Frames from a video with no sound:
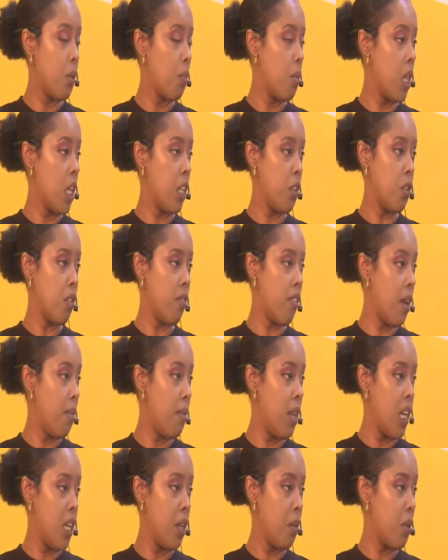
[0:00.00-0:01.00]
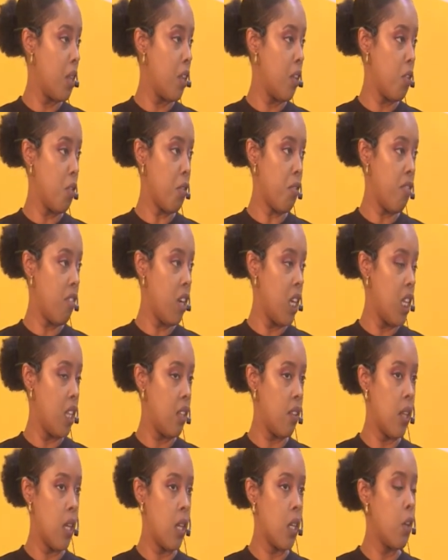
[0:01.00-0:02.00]
whether it's your family, whether it's your
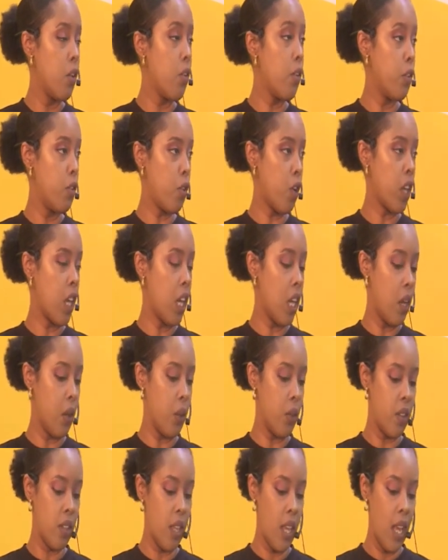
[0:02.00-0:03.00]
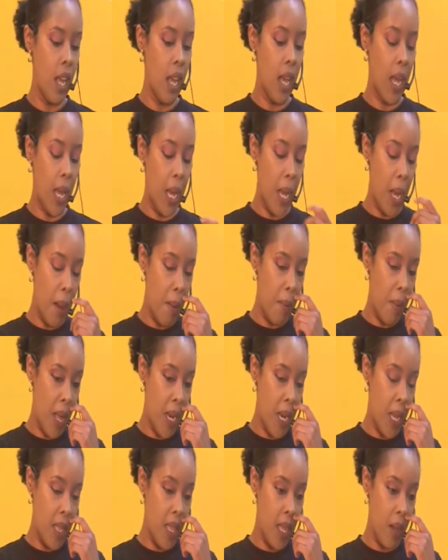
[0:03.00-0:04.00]
friends. You don't talk it out.
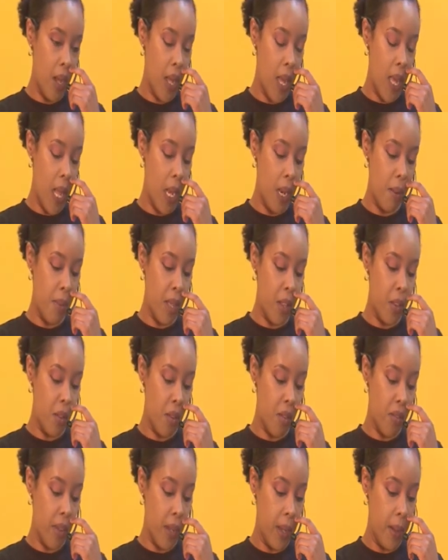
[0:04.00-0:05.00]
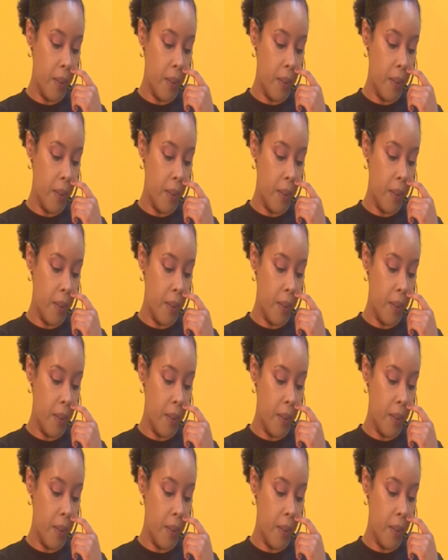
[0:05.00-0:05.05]
Another element of